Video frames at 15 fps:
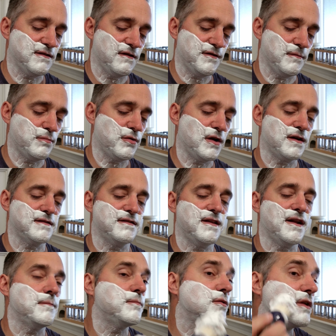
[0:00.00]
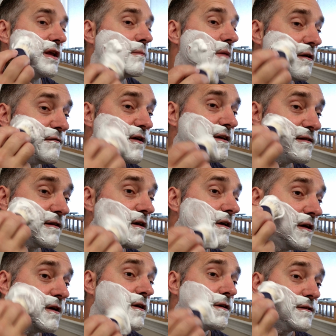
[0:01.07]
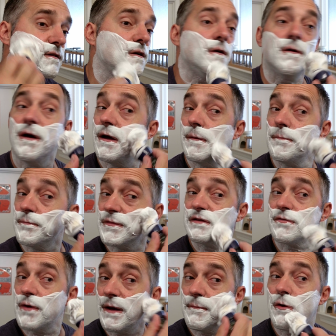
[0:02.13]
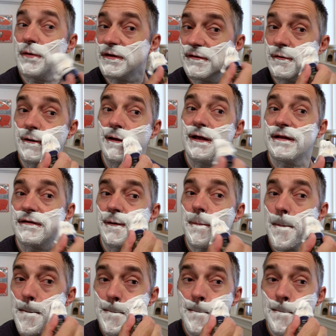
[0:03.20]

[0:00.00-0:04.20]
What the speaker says: of the products that I'm putting in my face. So that's why I'm always looking at the